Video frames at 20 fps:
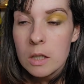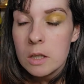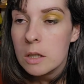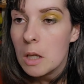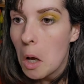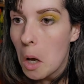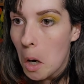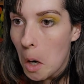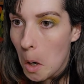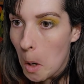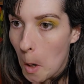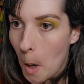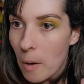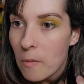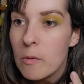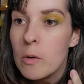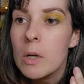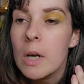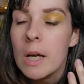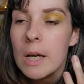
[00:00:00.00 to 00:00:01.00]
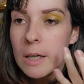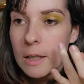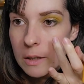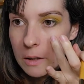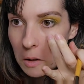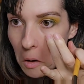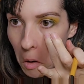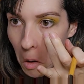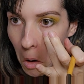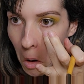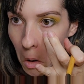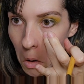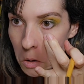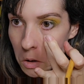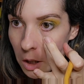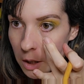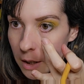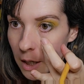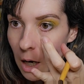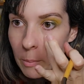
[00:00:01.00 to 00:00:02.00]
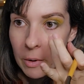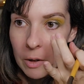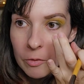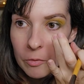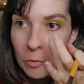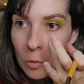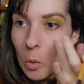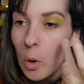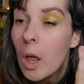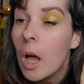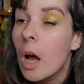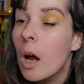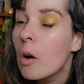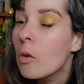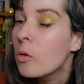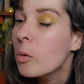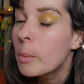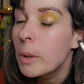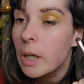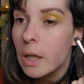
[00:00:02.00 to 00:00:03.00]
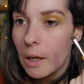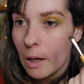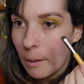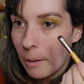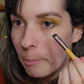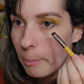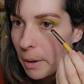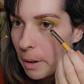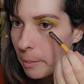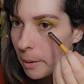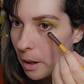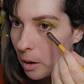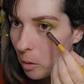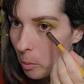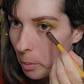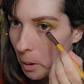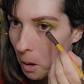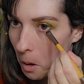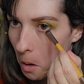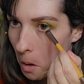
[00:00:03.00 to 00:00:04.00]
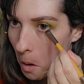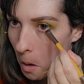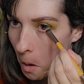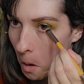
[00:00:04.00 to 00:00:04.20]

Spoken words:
So I feel like, did I get a bit of fallout from it? Maybe a little bit.